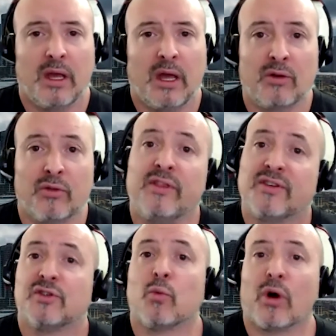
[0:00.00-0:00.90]
I don't think this
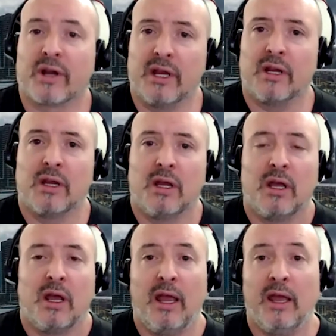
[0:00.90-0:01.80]
is working.
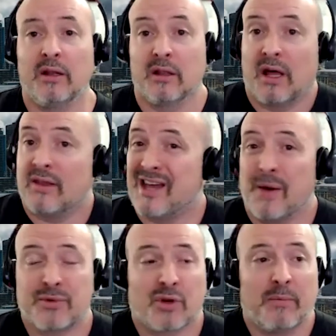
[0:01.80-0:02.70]
And a lot of the
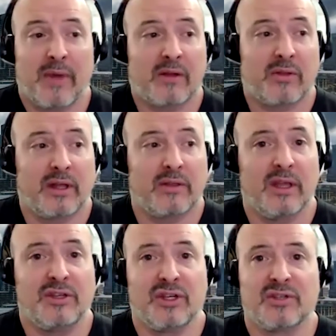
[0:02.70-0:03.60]
comments were coming back that
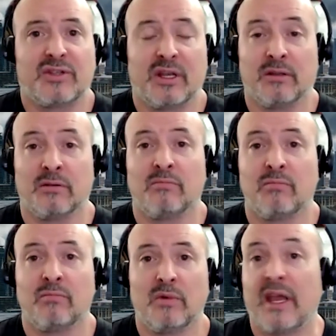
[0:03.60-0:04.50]
it just didn't
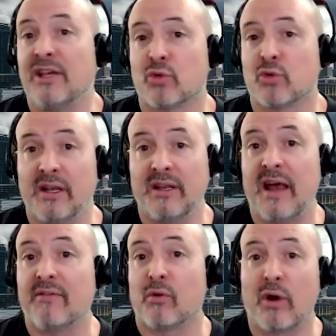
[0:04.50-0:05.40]
taste right, didn't
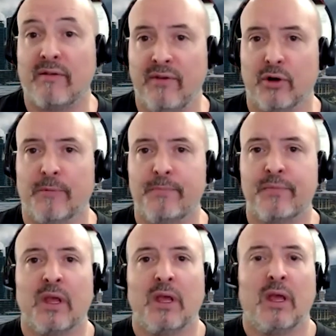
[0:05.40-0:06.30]
have the right feel.
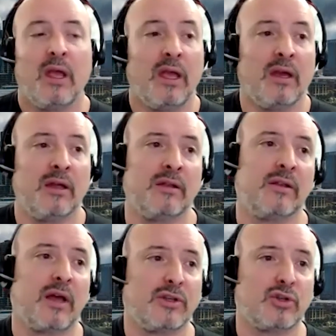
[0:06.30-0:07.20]

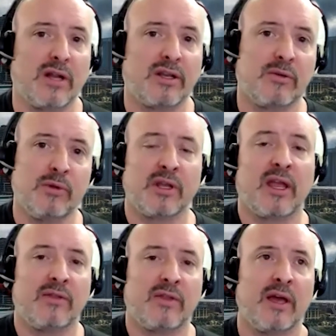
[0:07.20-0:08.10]
And I tried to
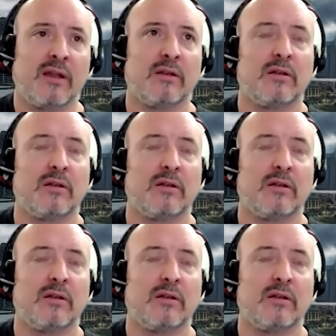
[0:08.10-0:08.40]
communicate that